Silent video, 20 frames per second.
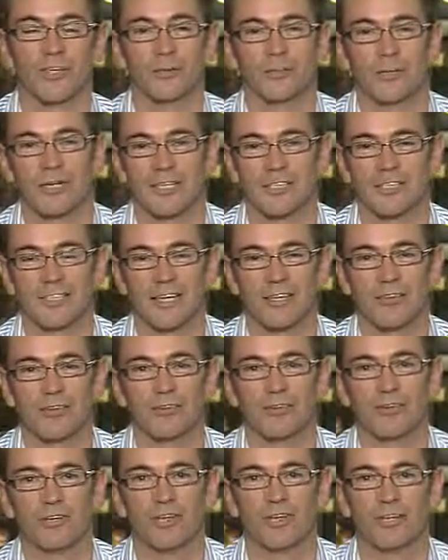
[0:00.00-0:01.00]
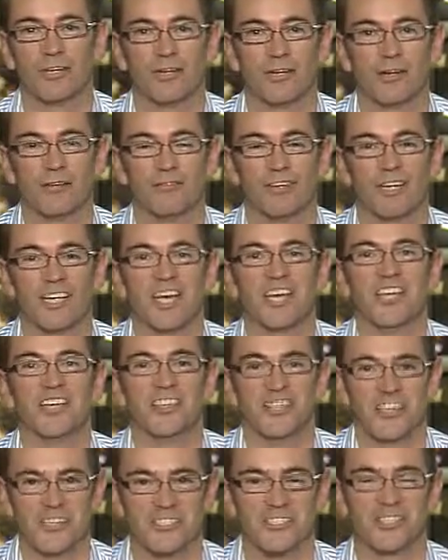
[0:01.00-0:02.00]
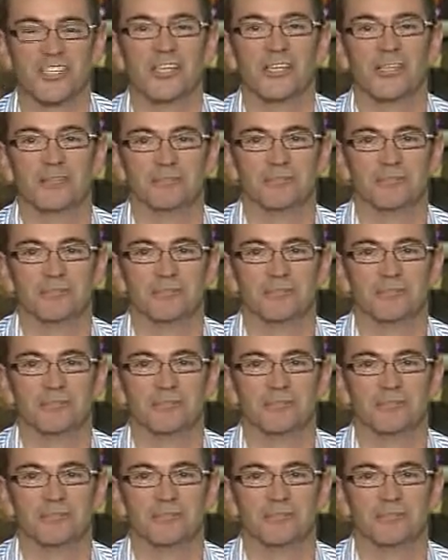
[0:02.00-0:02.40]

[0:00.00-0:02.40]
I'm going to say 13 and over, easy.